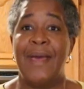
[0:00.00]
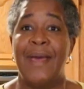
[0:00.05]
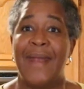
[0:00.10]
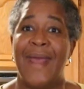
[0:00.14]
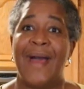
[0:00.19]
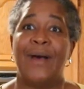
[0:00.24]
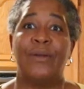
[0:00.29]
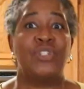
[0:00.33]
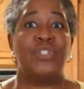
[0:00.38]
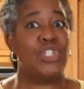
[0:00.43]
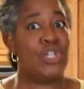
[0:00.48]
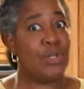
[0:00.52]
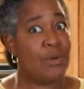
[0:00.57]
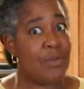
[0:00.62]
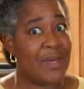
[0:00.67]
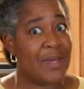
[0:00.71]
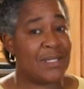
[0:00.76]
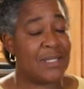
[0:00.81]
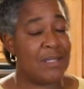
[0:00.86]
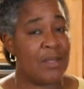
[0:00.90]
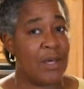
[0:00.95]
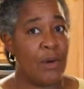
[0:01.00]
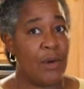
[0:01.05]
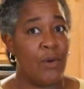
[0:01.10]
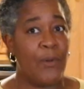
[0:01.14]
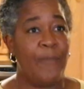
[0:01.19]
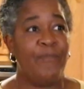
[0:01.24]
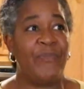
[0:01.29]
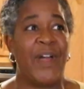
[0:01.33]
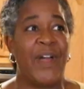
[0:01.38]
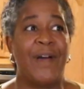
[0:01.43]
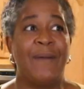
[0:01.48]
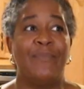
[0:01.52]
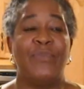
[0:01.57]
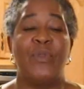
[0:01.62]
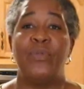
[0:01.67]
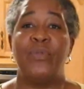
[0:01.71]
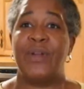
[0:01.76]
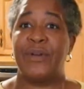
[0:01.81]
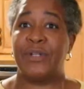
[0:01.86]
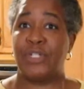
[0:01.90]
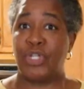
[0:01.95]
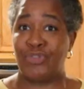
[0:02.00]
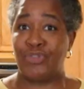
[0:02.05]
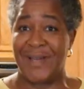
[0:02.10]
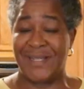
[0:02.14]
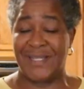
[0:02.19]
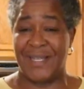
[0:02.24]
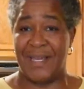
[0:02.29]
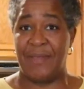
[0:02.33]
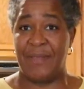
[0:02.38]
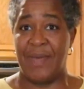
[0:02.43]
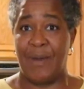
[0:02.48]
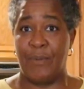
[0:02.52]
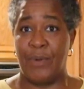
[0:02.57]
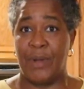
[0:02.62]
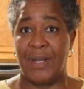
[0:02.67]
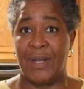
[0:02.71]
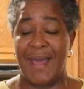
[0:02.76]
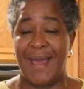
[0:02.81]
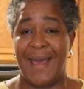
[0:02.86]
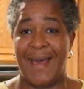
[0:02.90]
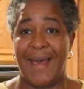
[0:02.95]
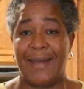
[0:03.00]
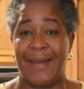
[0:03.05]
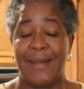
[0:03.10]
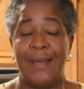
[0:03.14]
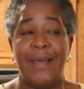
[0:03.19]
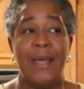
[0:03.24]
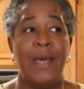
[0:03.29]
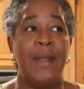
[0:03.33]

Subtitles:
Now, to this though, there's a dressing that we're going to add.